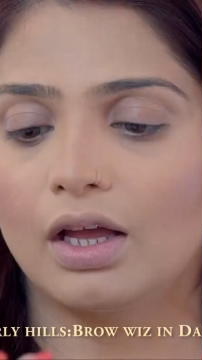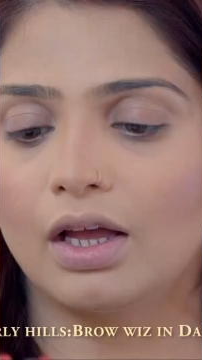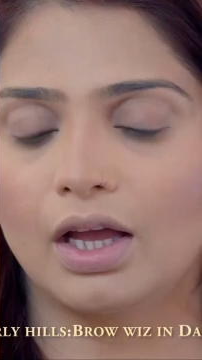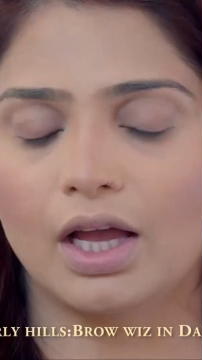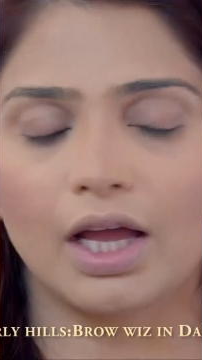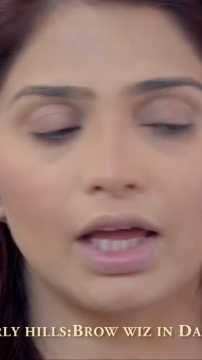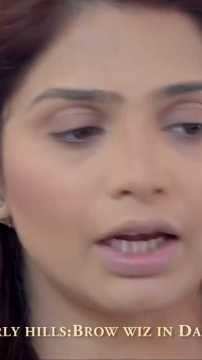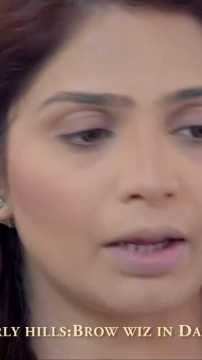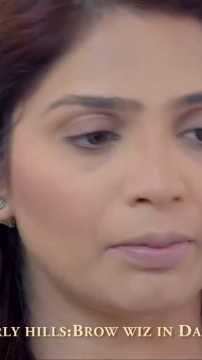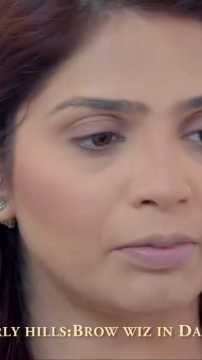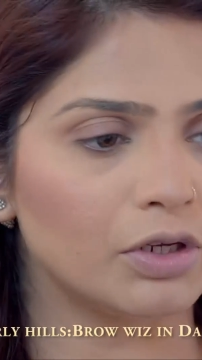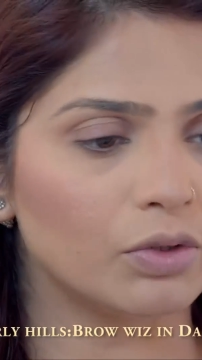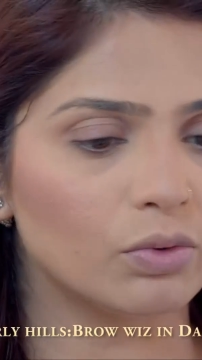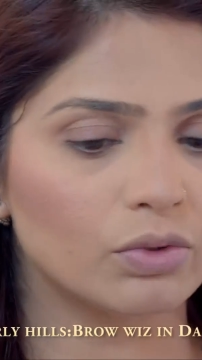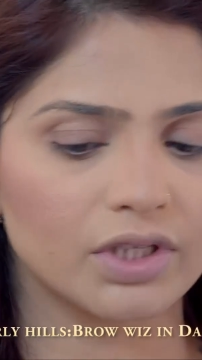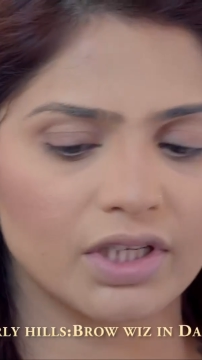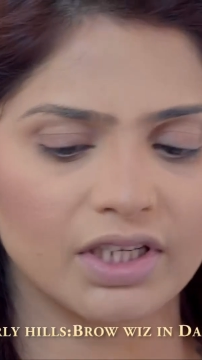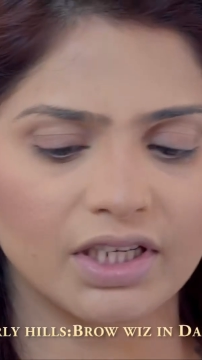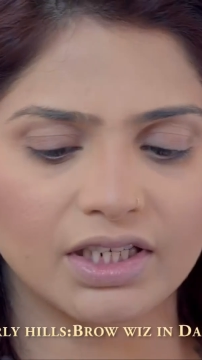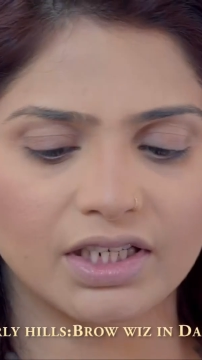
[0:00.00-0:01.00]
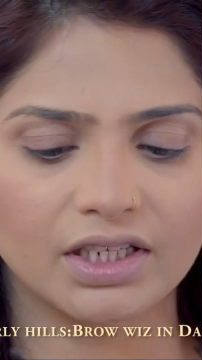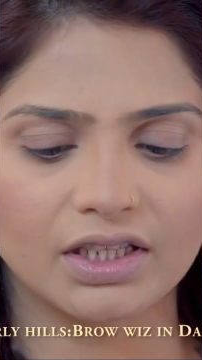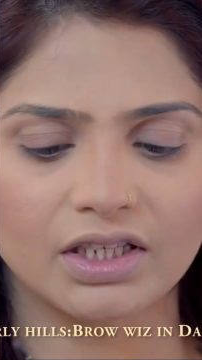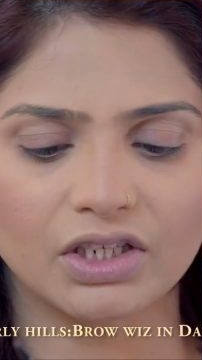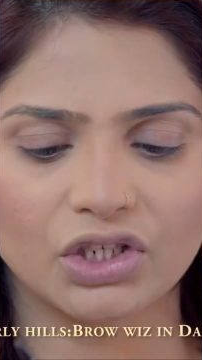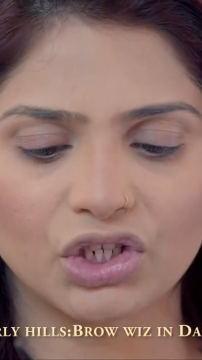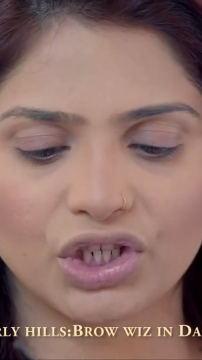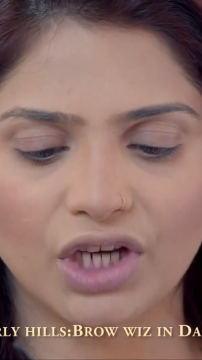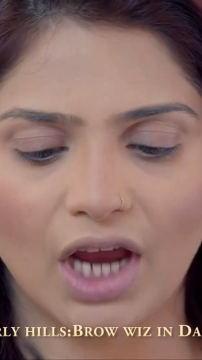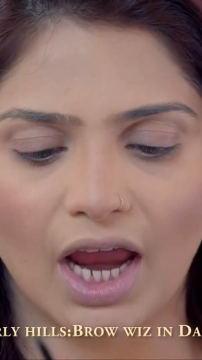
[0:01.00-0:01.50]
and I'm using it in the
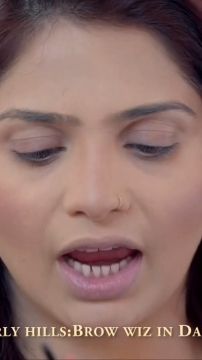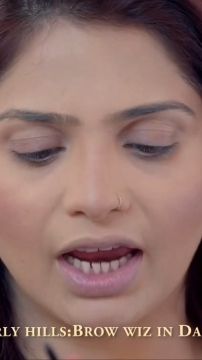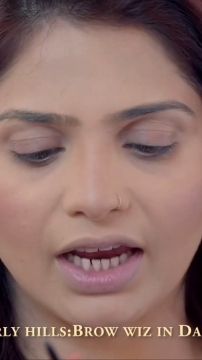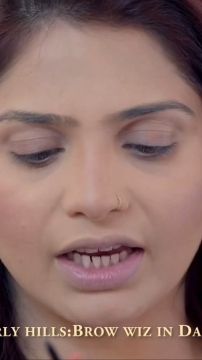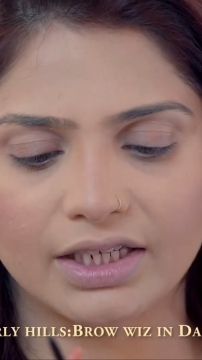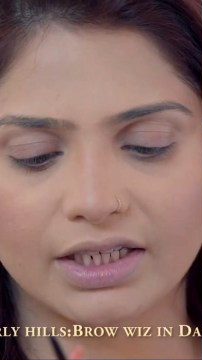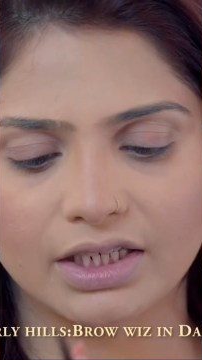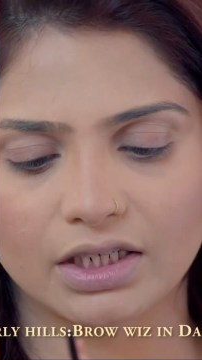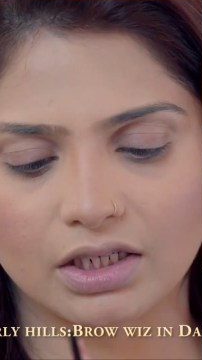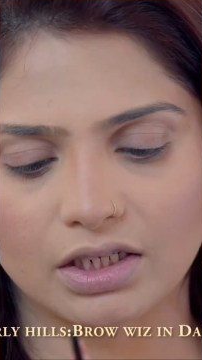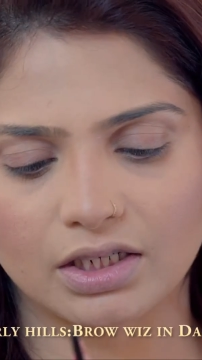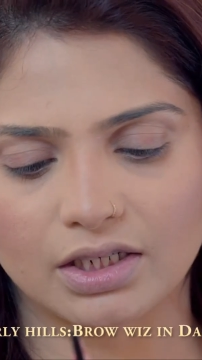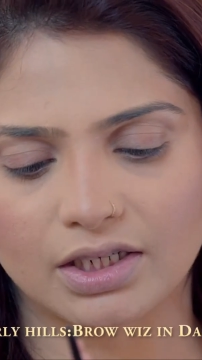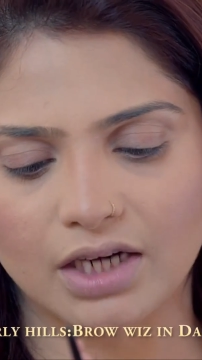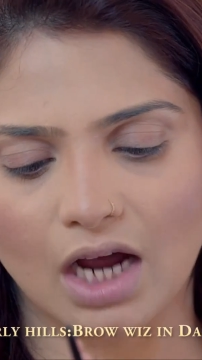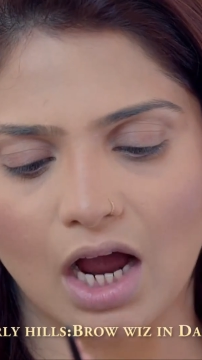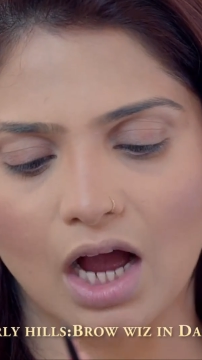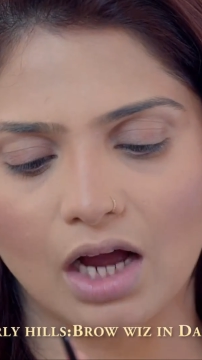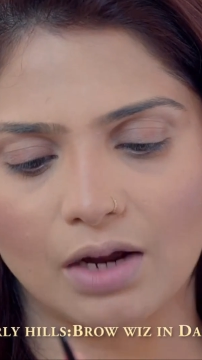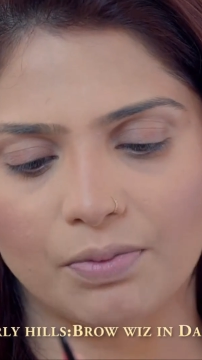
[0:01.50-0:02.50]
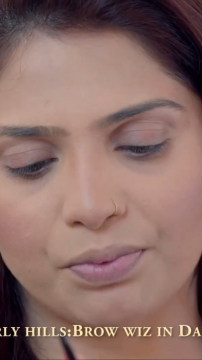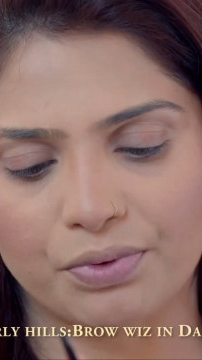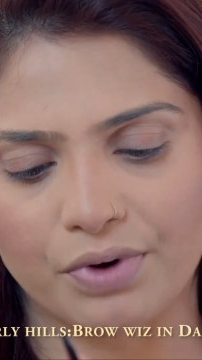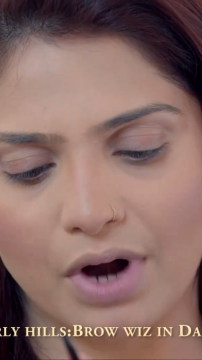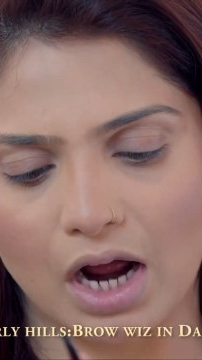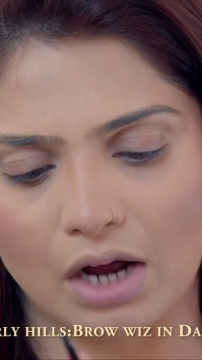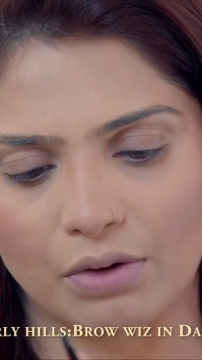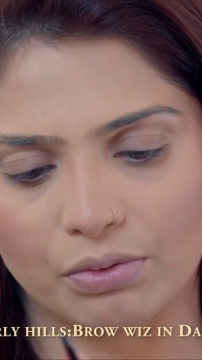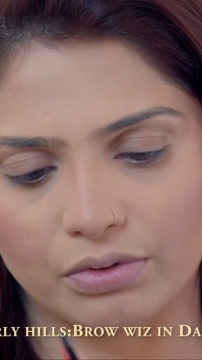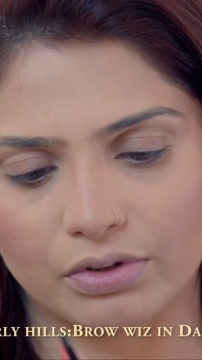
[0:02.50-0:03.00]
shade dark
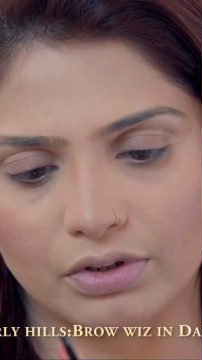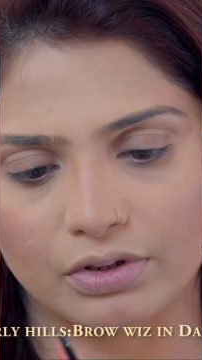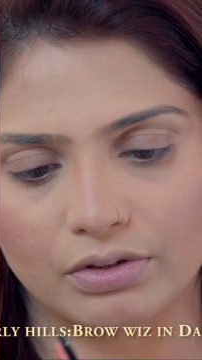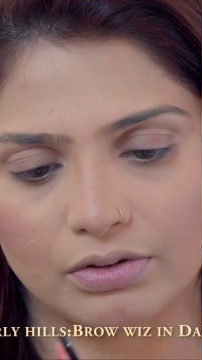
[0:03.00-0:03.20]
brown.